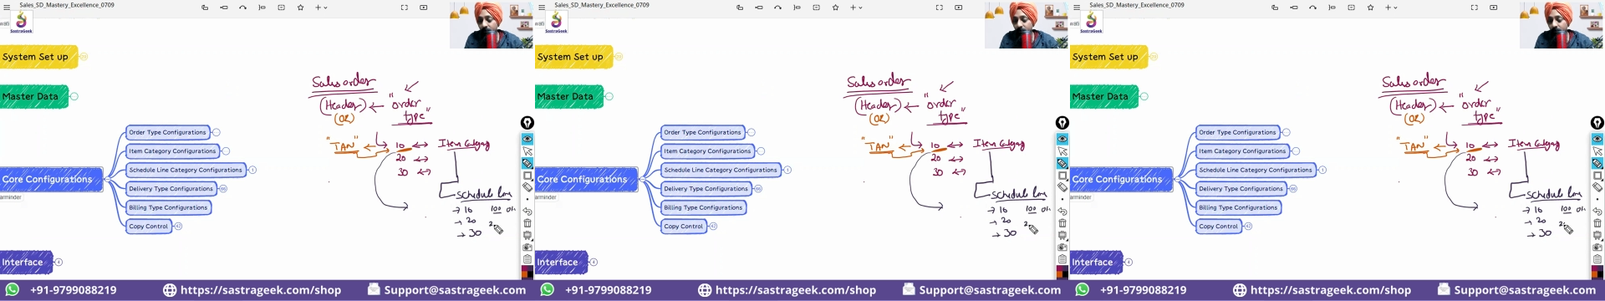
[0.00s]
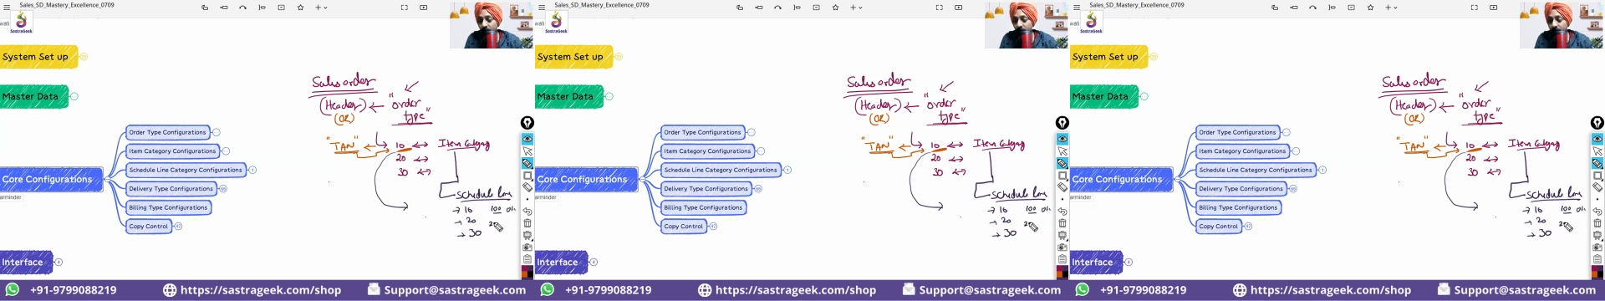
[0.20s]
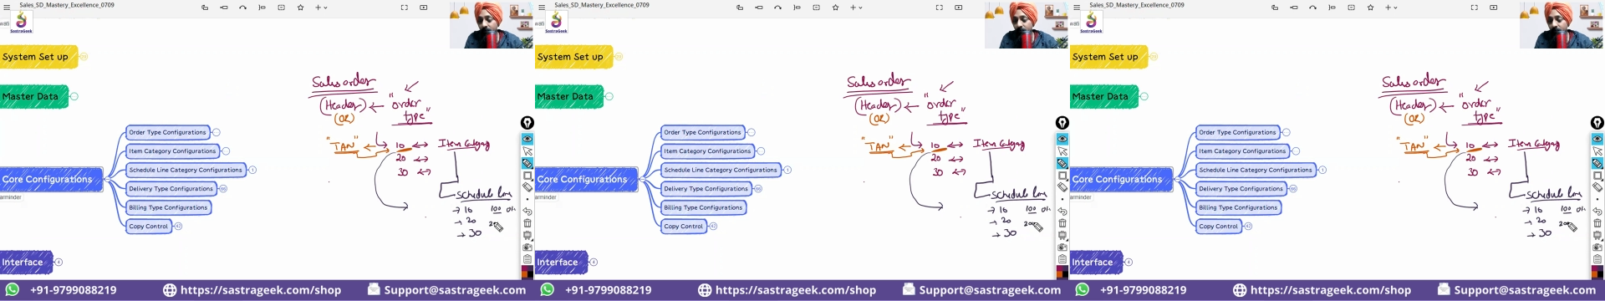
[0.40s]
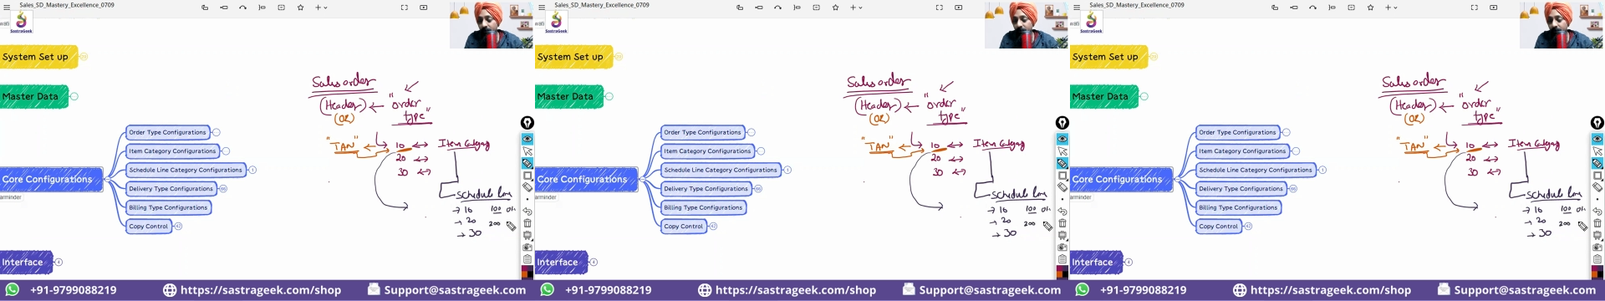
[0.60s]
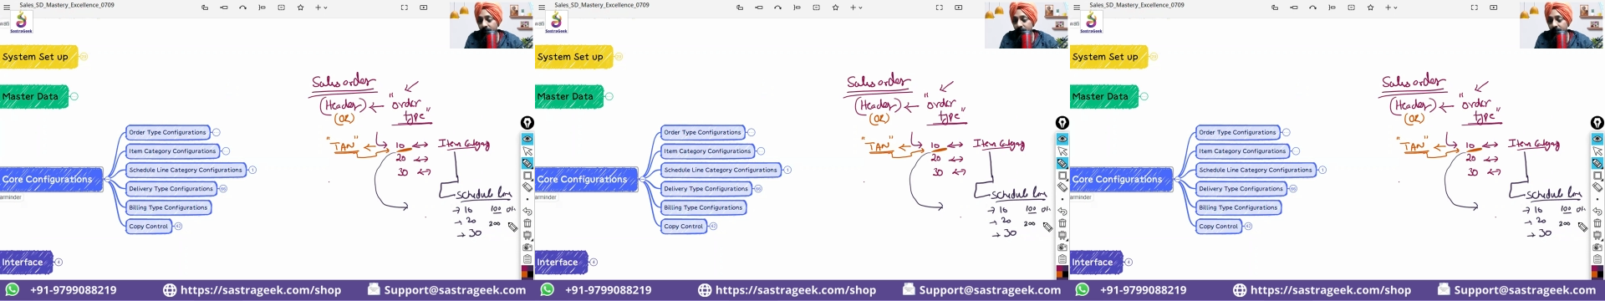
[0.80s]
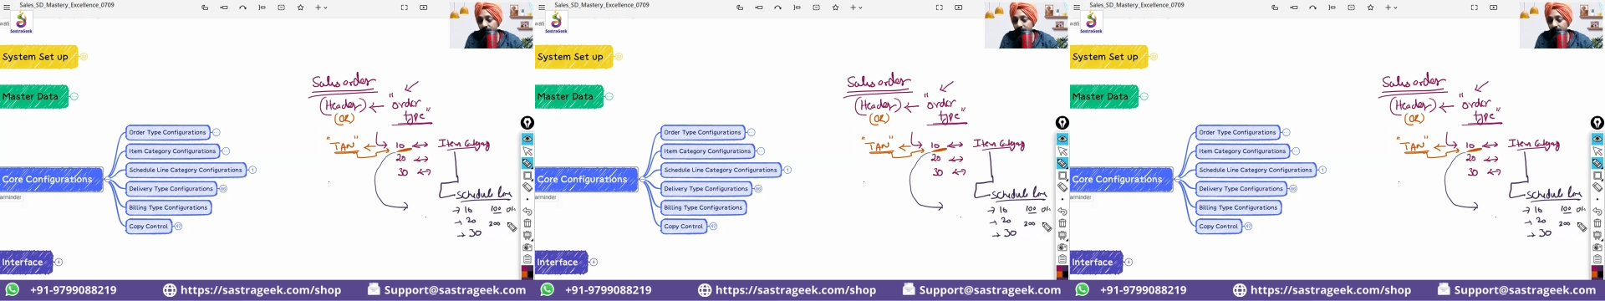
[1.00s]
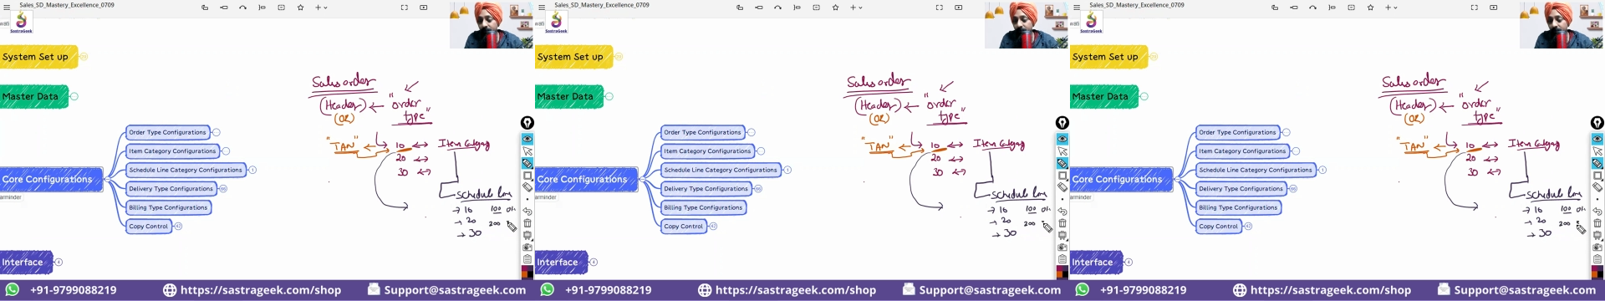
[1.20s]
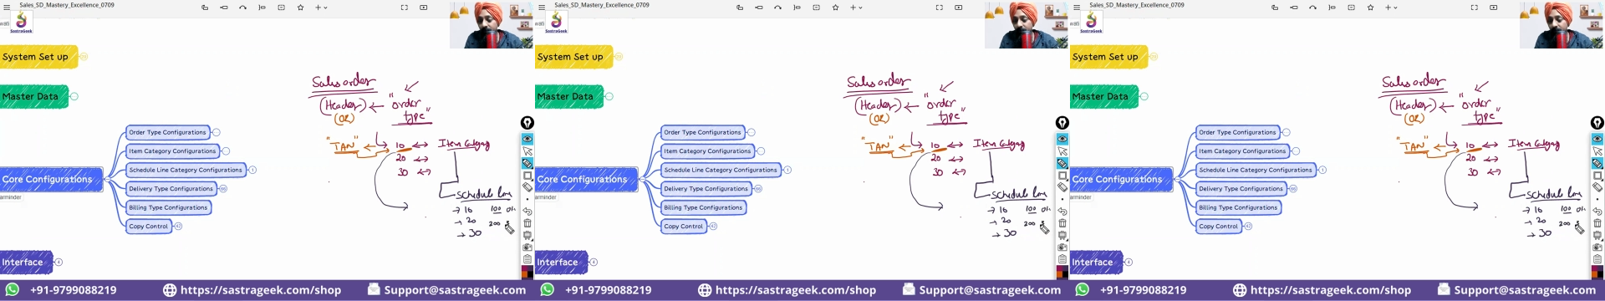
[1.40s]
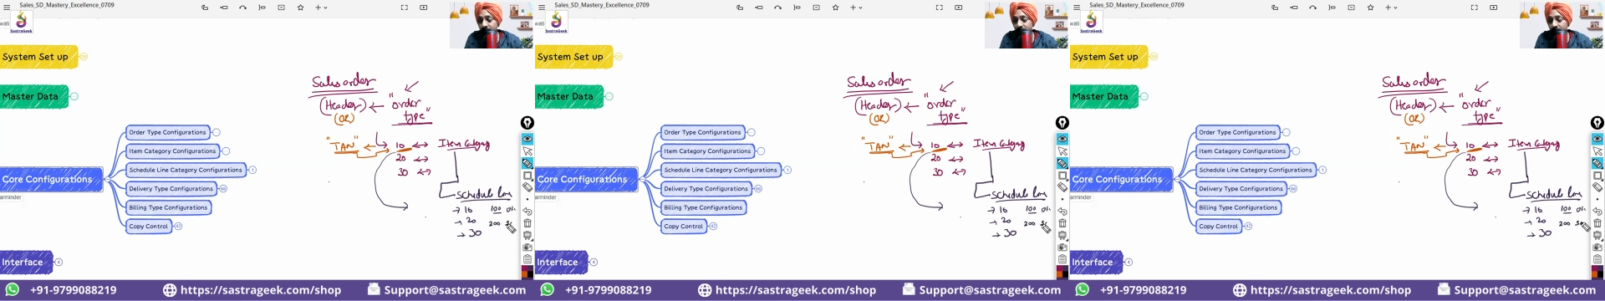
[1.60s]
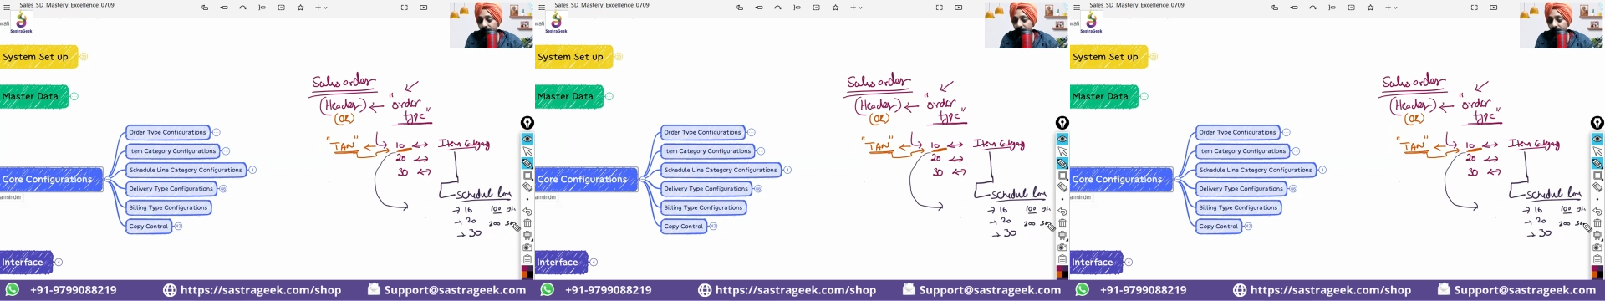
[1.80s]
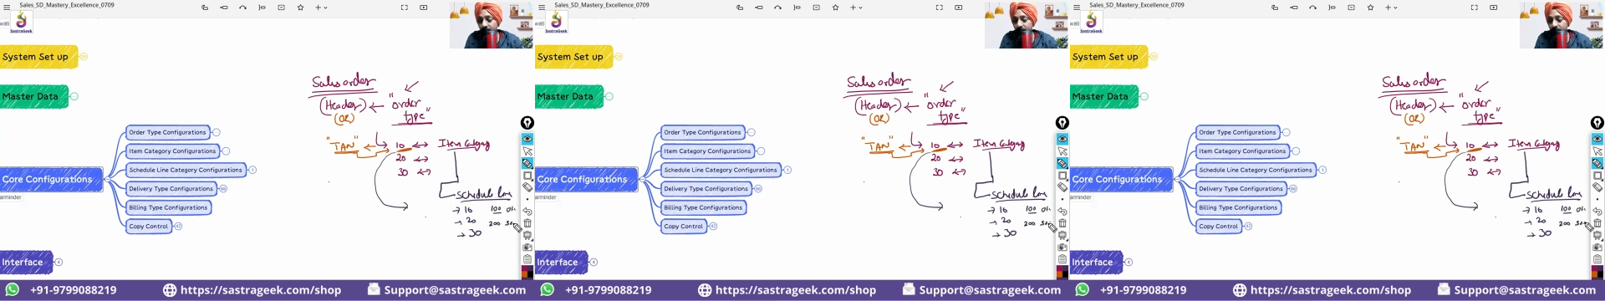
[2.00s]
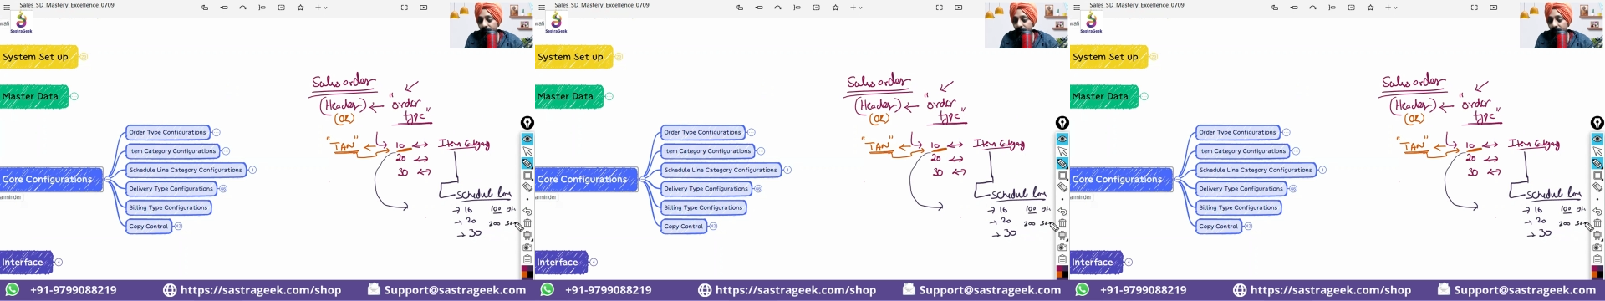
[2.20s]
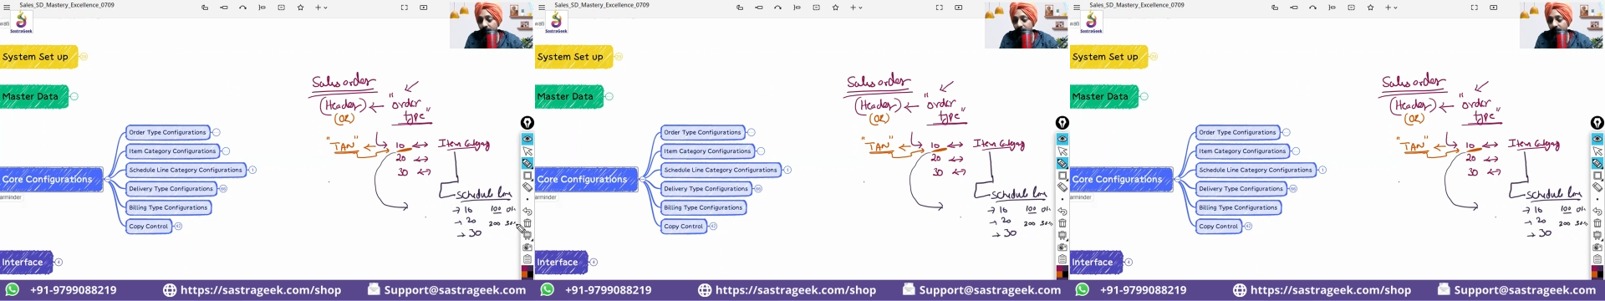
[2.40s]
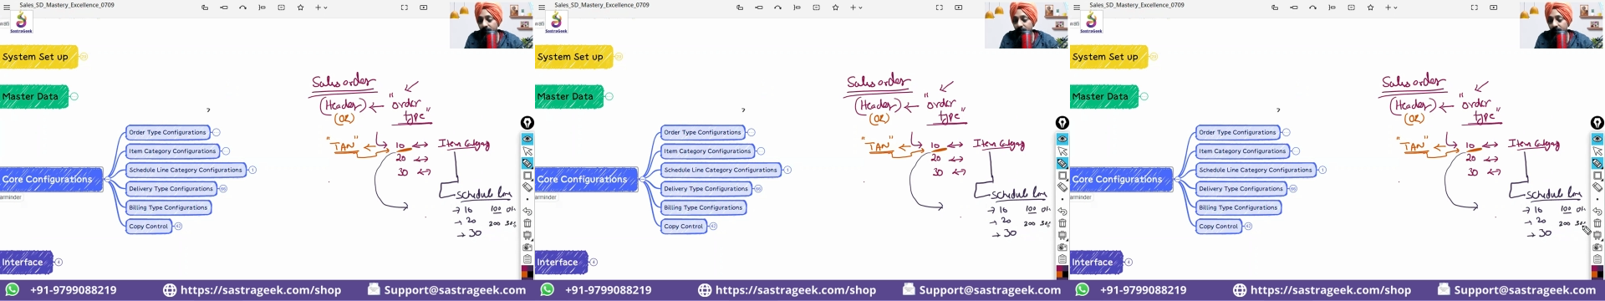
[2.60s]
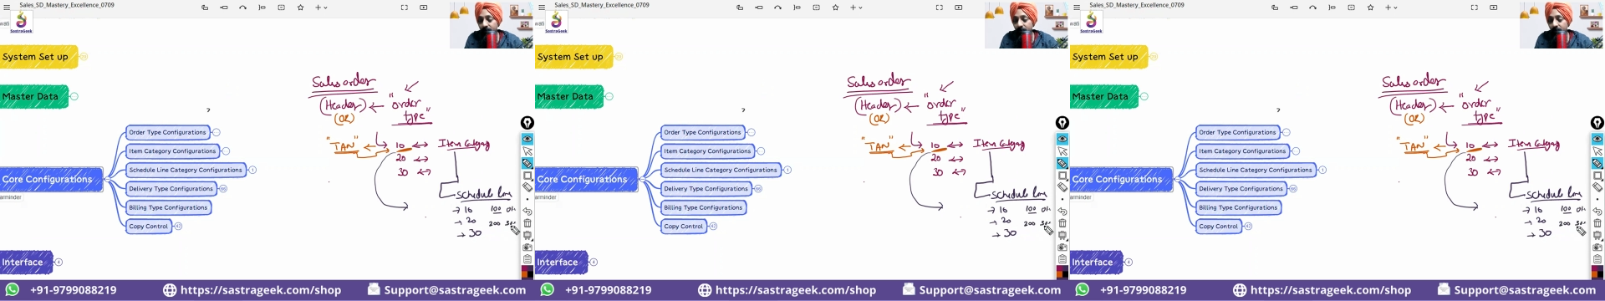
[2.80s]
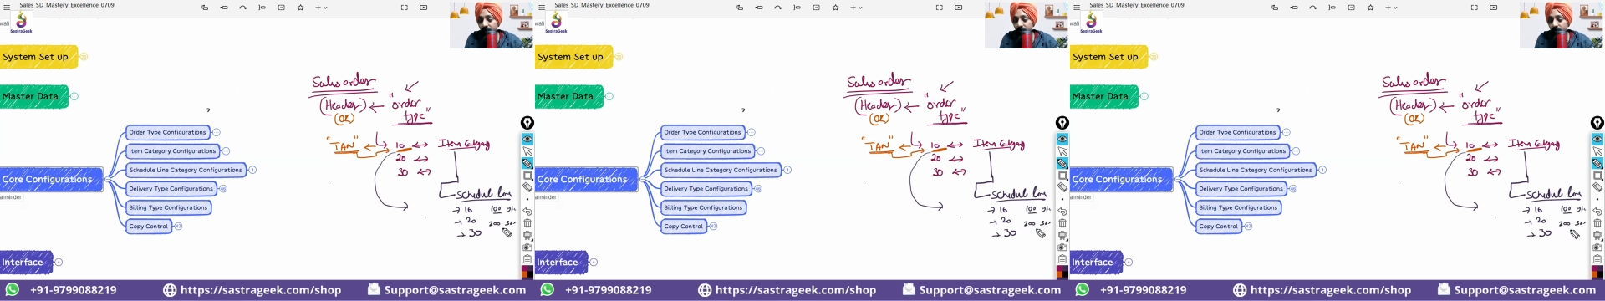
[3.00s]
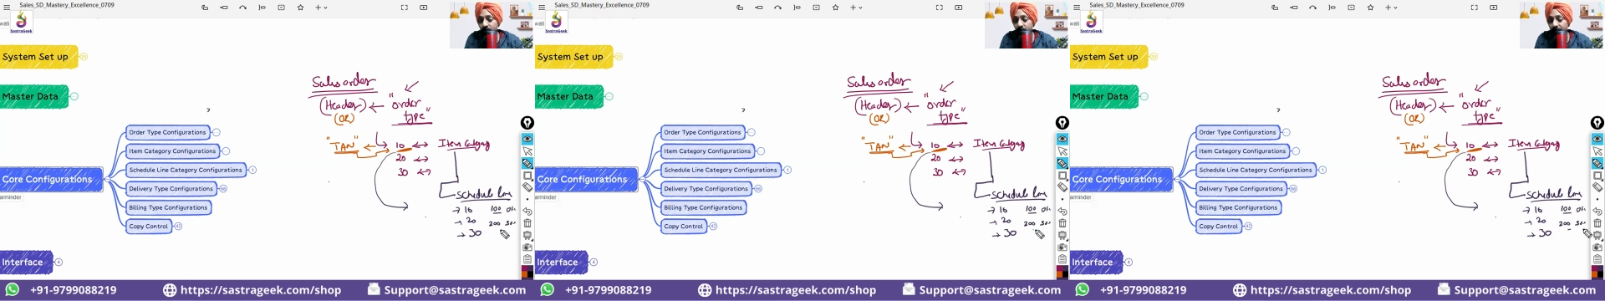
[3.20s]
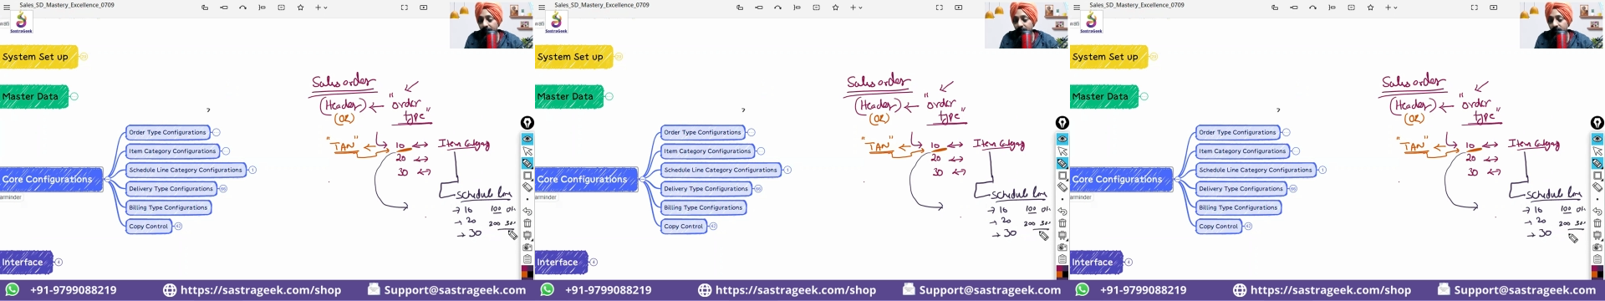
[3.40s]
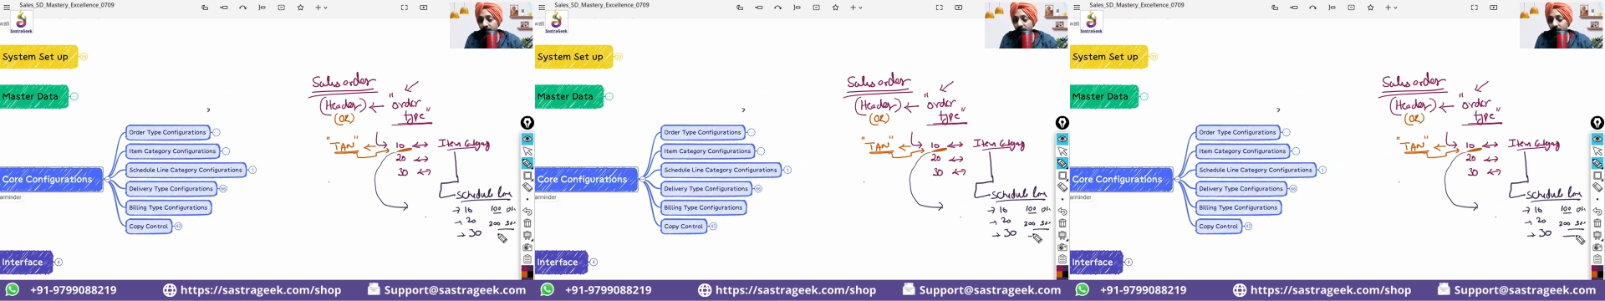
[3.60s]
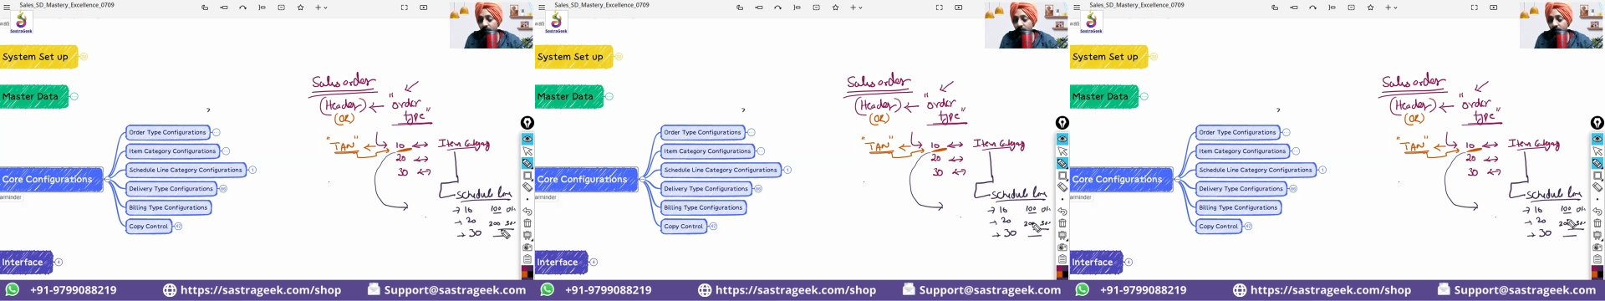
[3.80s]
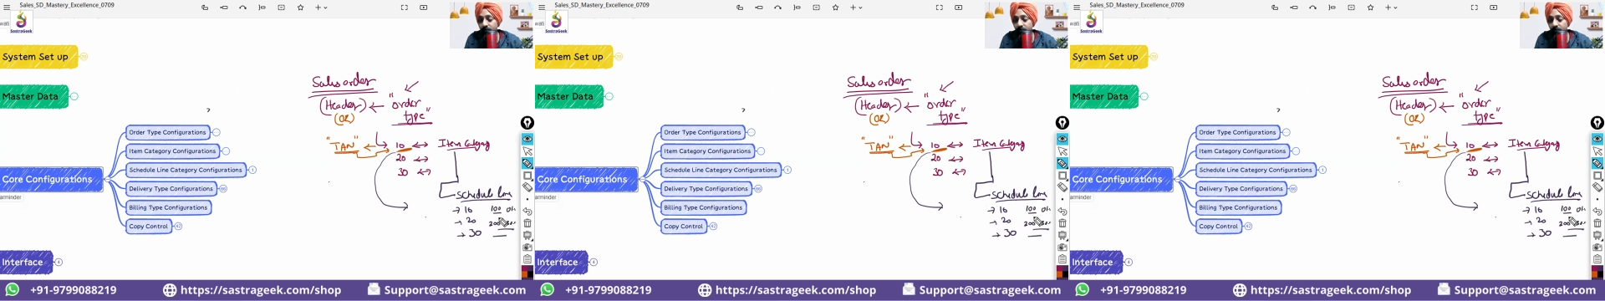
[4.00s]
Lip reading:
No face is visible, so there are no lips to read.